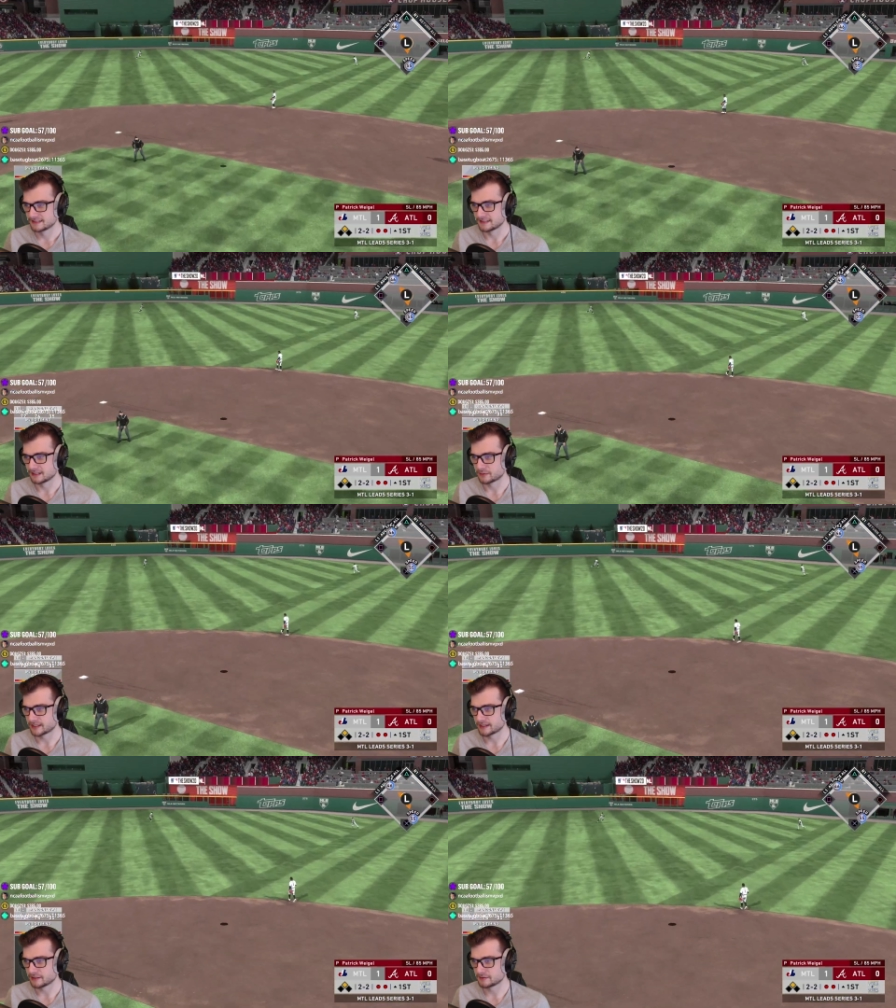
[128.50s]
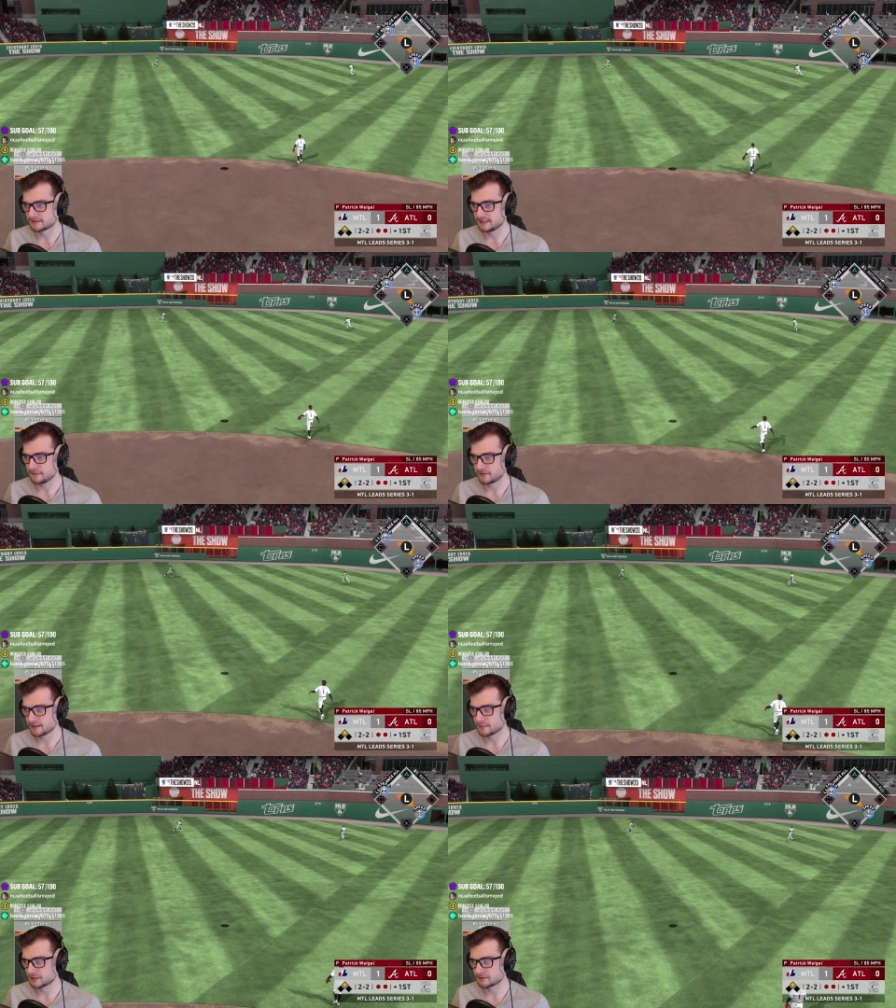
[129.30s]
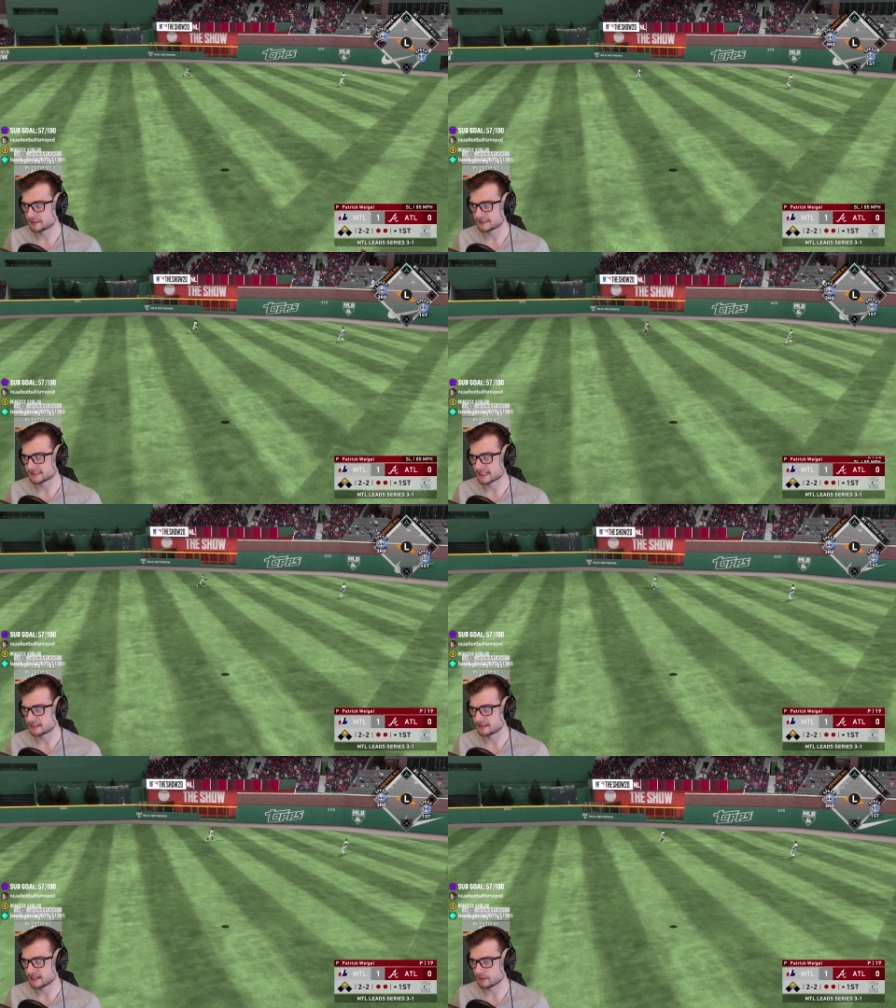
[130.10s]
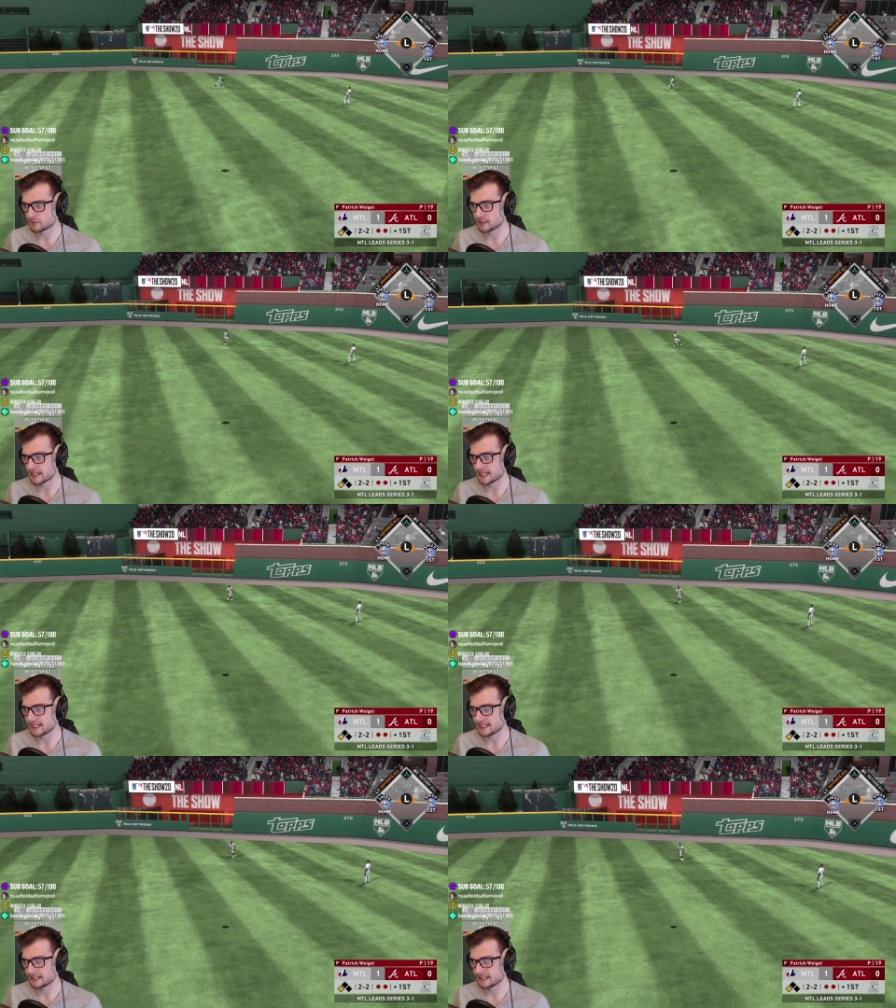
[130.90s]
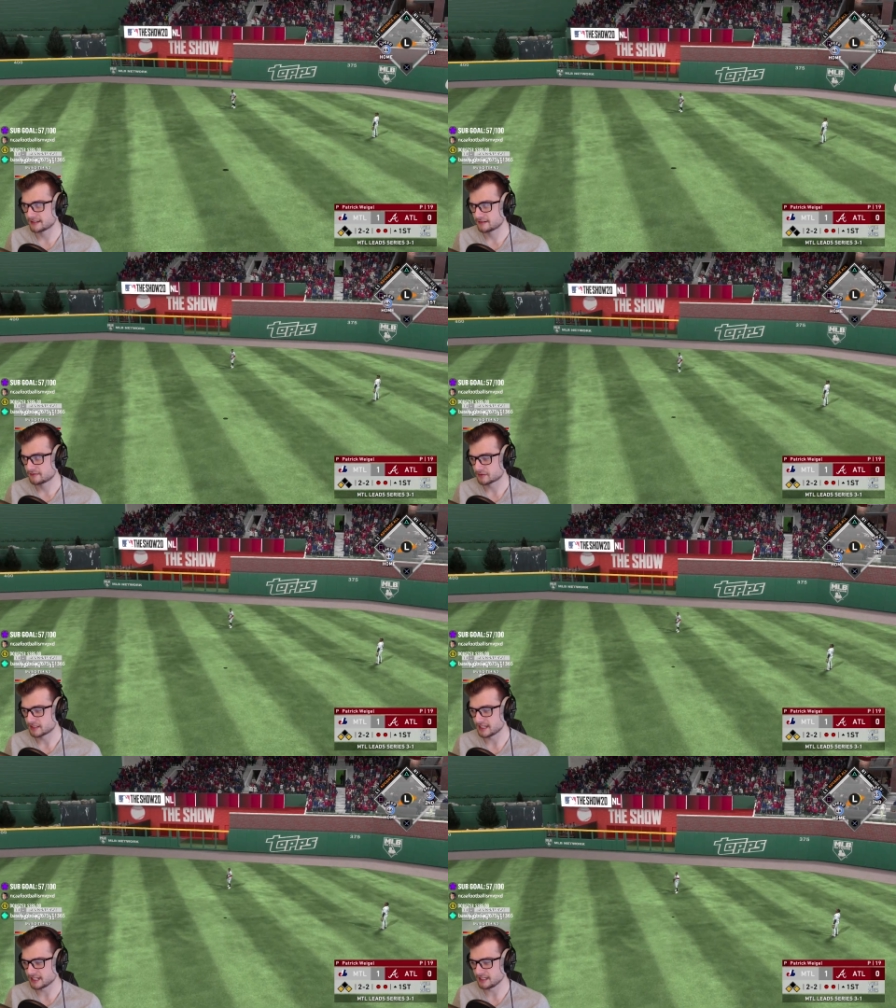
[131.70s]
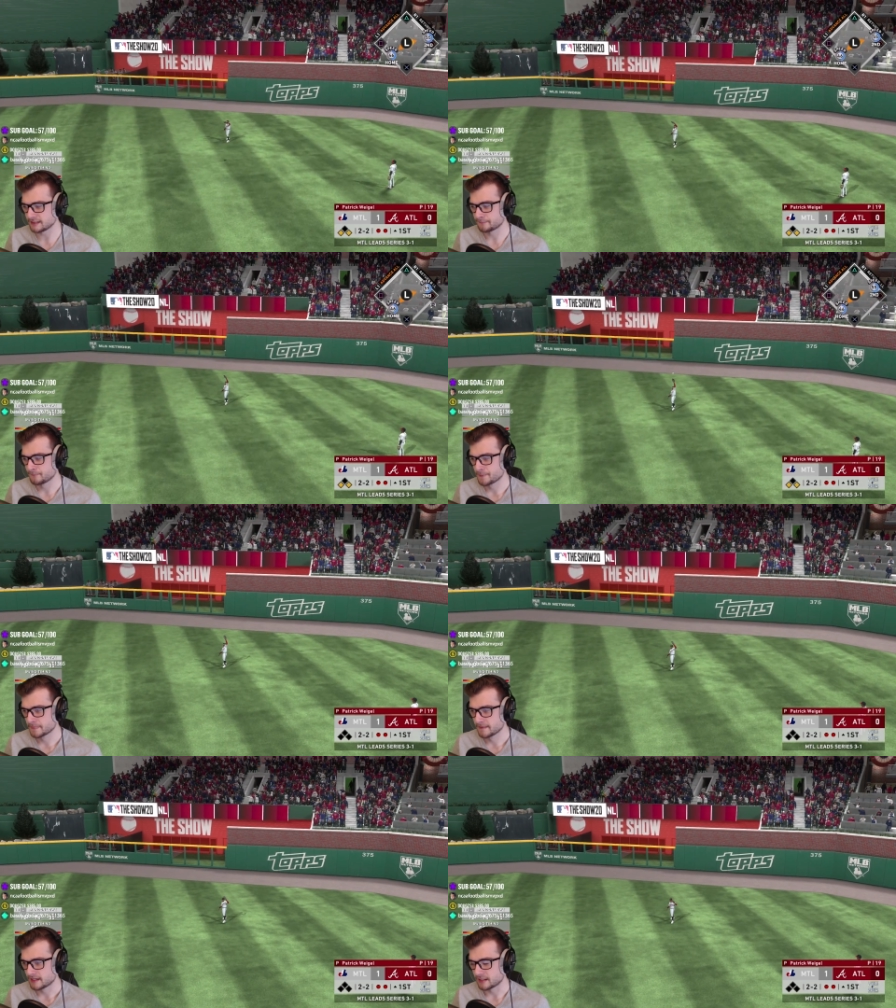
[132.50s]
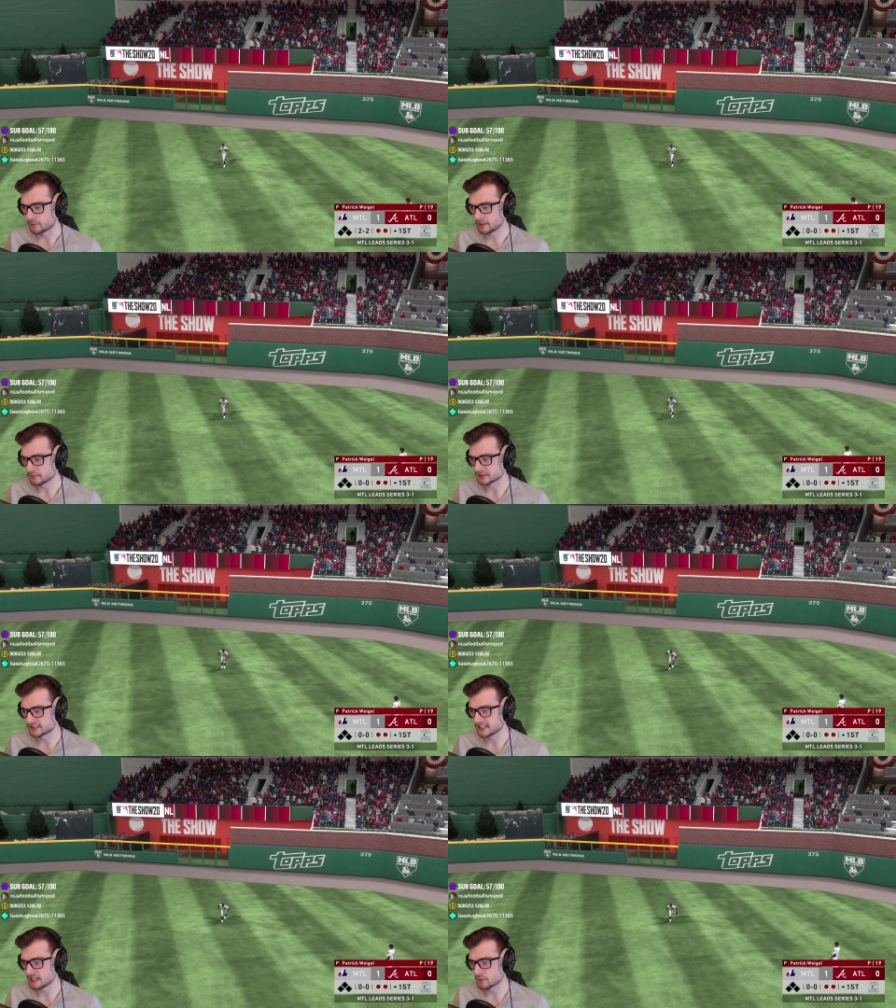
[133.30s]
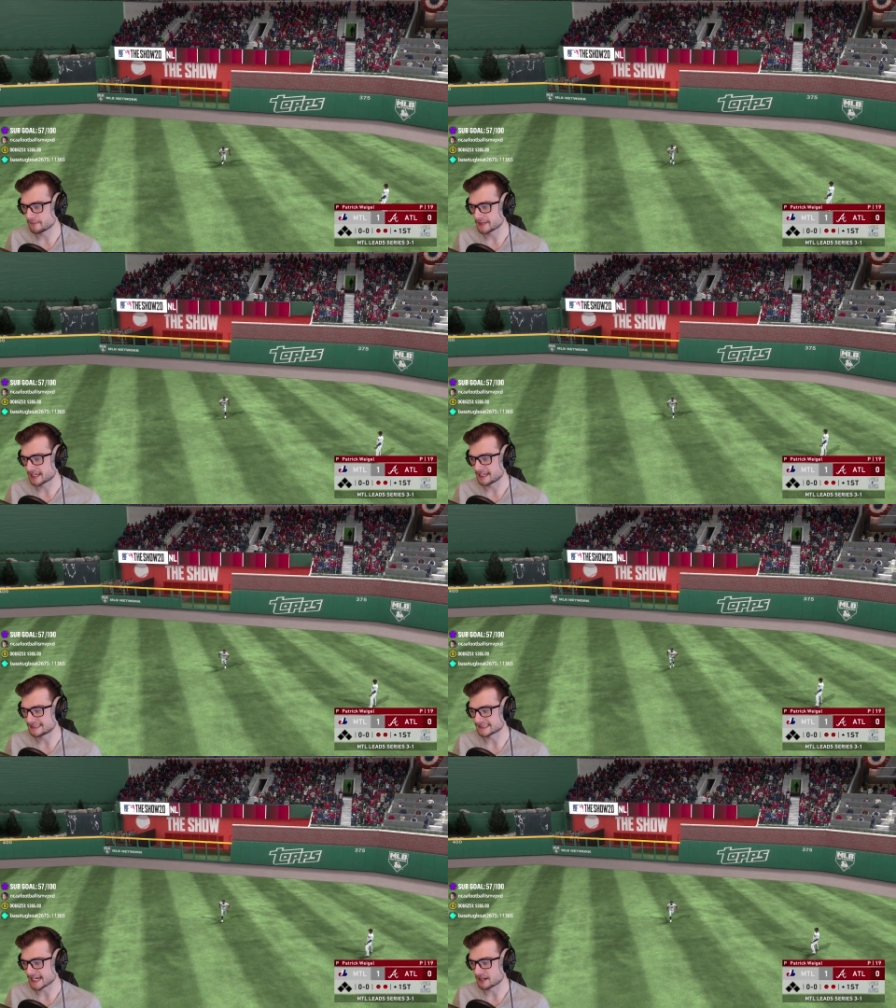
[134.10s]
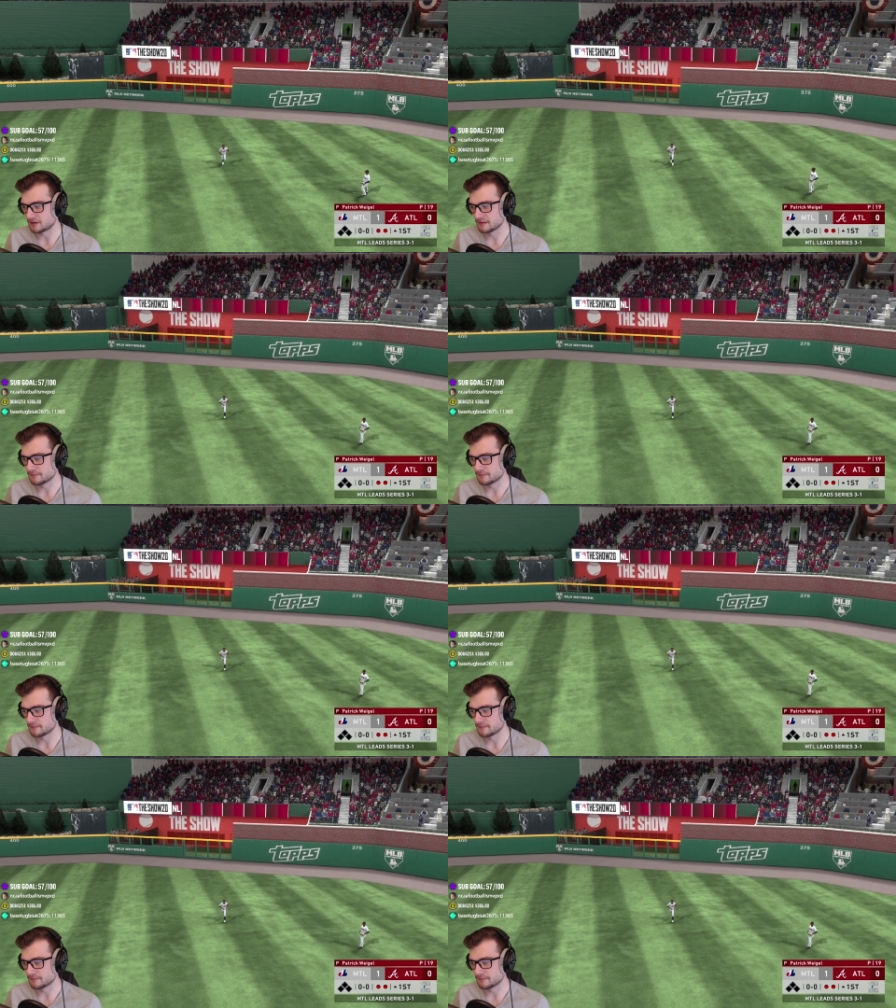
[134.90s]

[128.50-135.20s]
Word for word: There we go. Deep fly ball to right center. That will end it for the inning and we will see what McKay's got on the